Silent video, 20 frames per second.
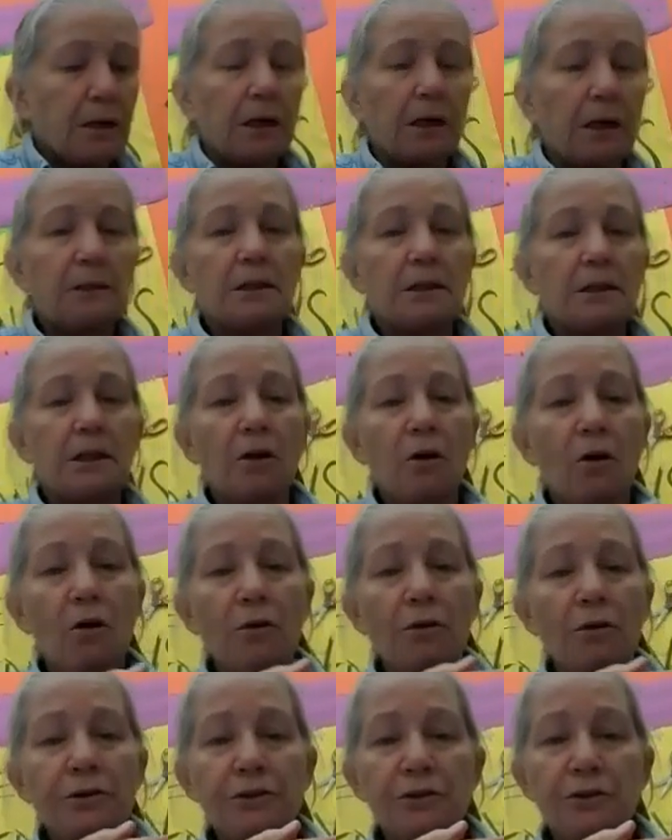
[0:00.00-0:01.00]
It's going to
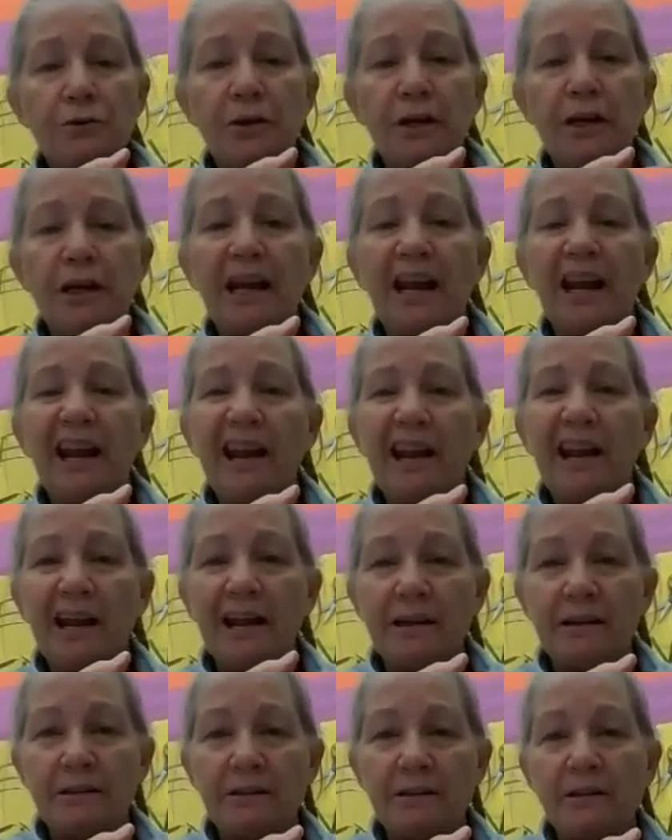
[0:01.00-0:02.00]
hold the string,
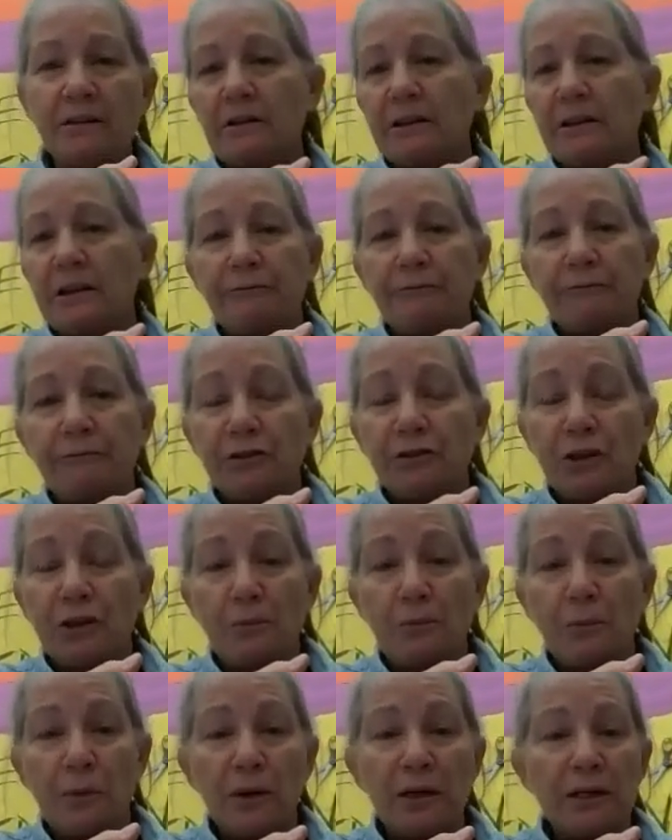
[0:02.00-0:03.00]
and if for
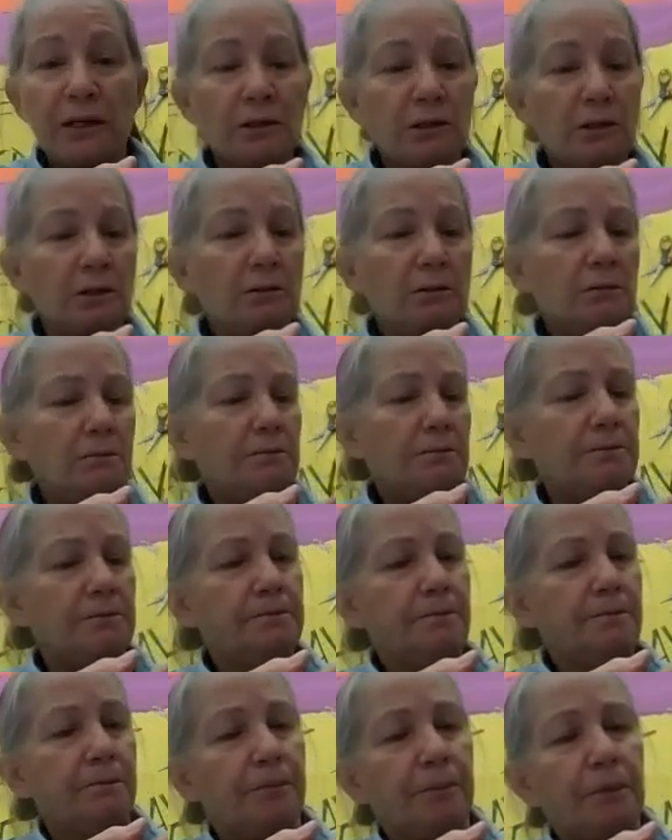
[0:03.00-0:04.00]
some reason
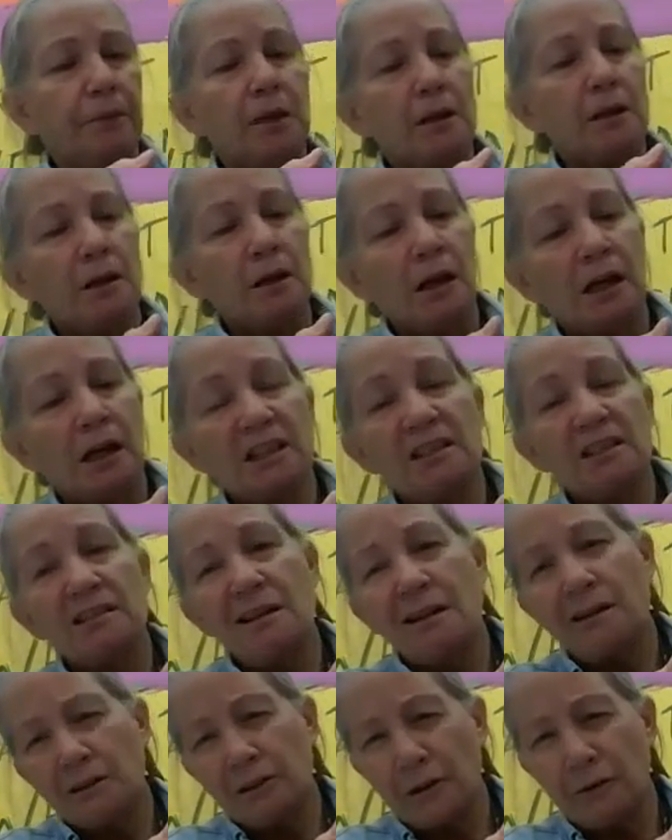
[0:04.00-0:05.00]
it gets
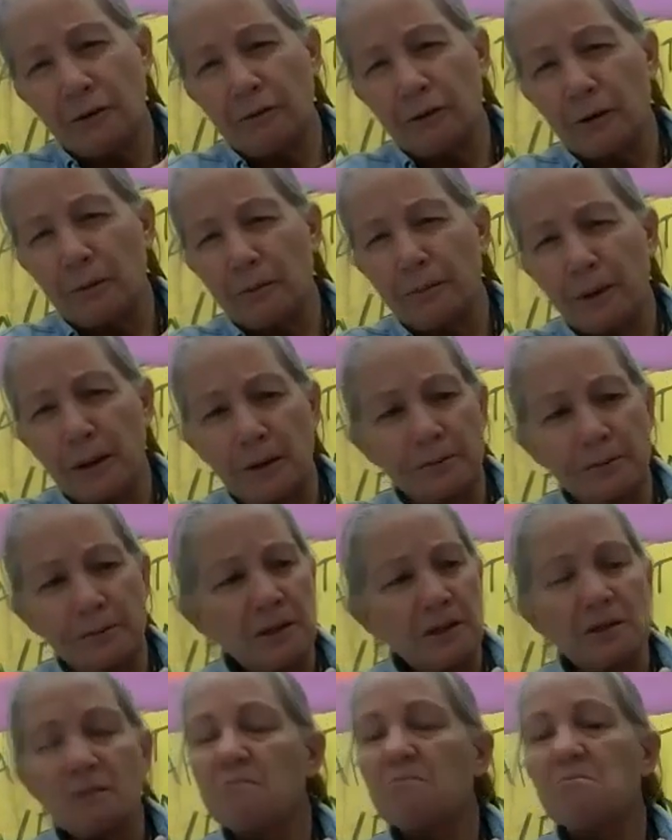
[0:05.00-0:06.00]
knocked over or
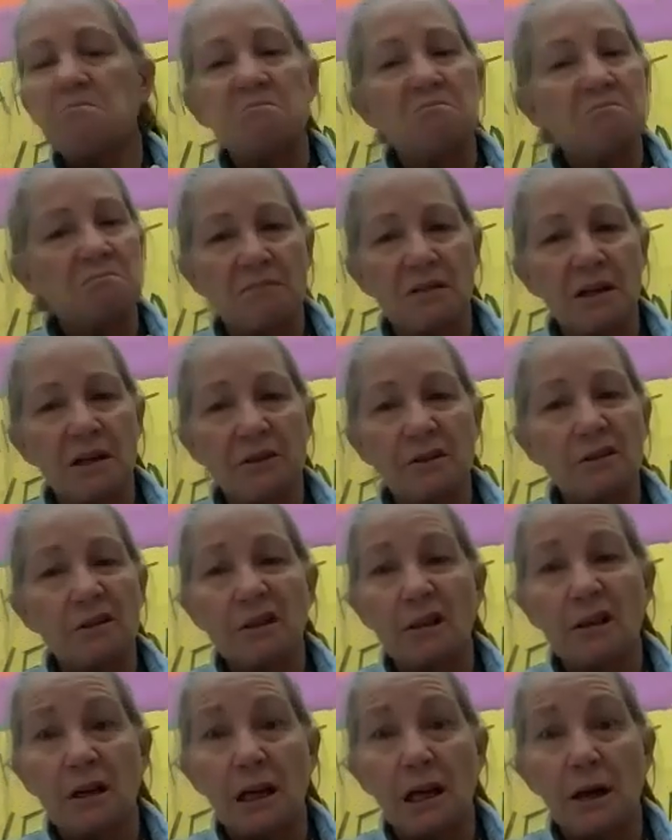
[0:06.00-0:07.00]
bumped, nothing's
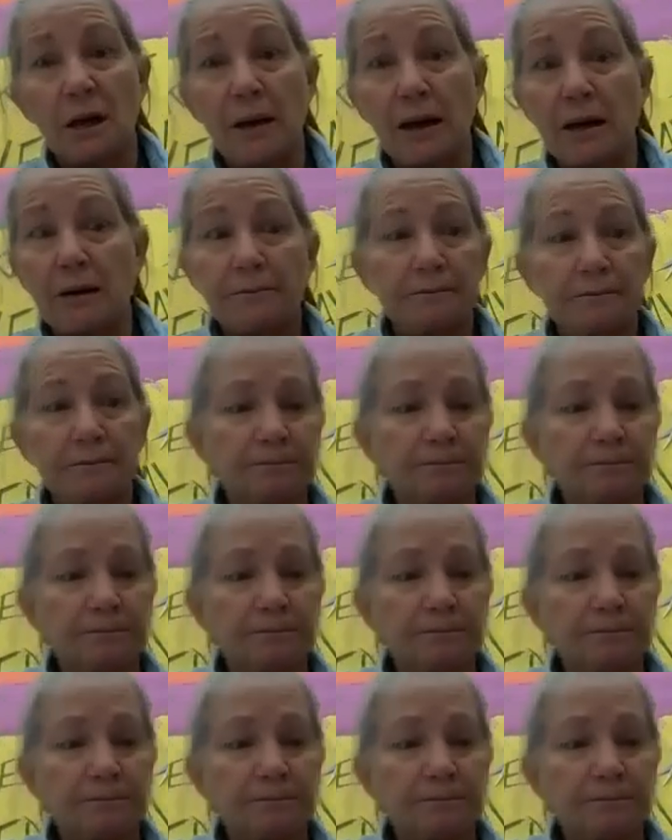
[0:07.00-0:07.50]
going to come out.